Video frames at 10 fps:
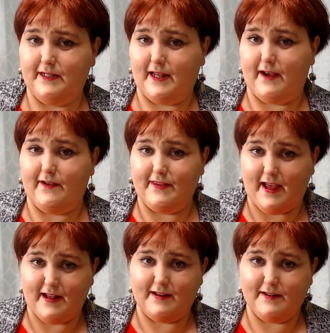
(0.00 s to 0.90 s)
Now
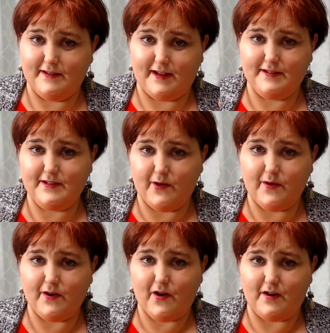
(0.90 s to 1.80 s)
that does
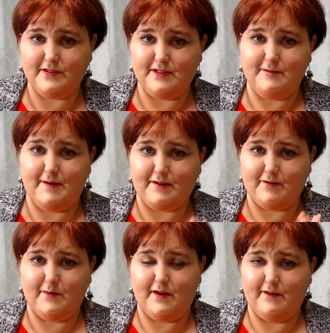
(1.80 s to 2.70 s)
go across the
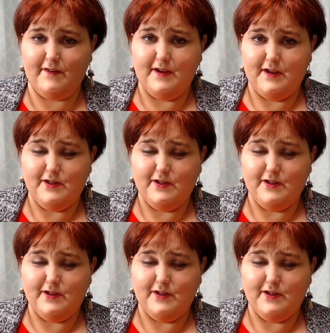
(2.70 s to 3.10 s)
spectrum of